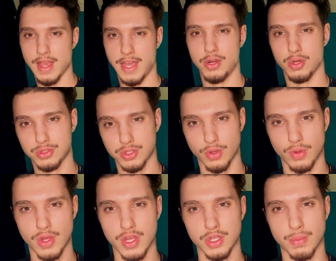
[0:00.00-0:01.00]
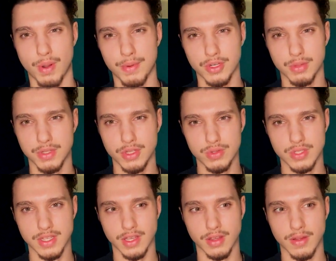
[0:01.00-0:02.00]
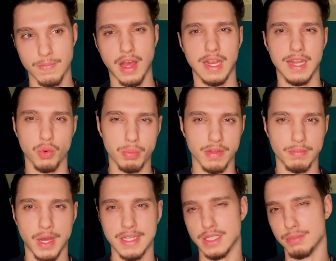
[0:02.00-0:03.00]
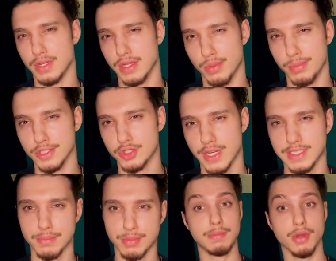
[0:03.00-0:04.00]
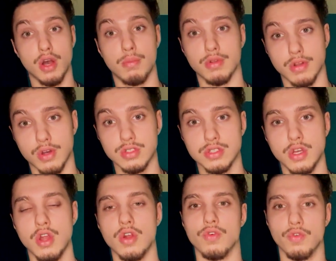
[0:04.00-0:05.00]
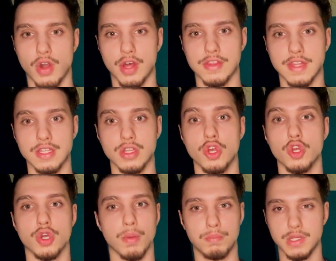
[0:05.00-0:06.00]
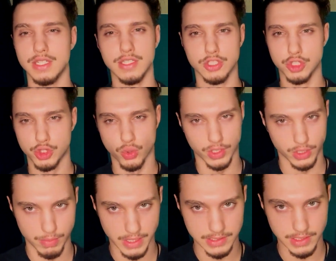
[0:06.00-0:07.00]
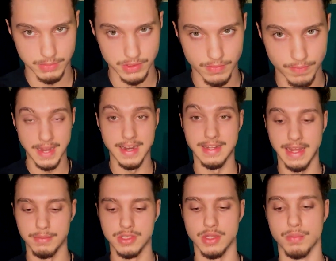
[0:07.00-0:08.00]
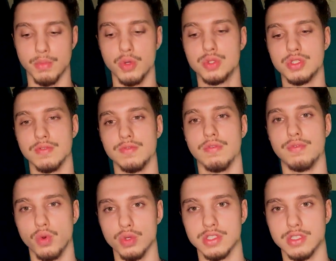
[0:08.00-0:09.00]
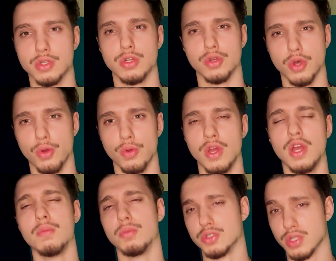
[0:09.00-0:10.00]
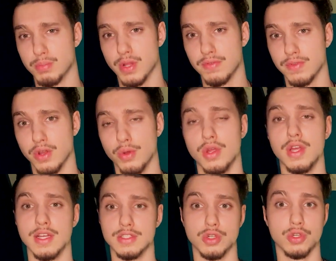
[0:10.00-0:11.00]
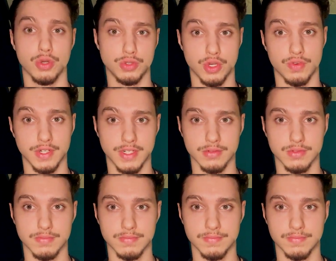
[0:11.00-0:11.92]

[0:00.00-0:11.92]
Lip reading: And also, you're probably going to be using a little bit of bicep, a little bit of tricep, keep your arm locked, rather than completely destroying your biceps. And then that means that most of the force is going to go, most of the blood flow is going to go to your rear delts.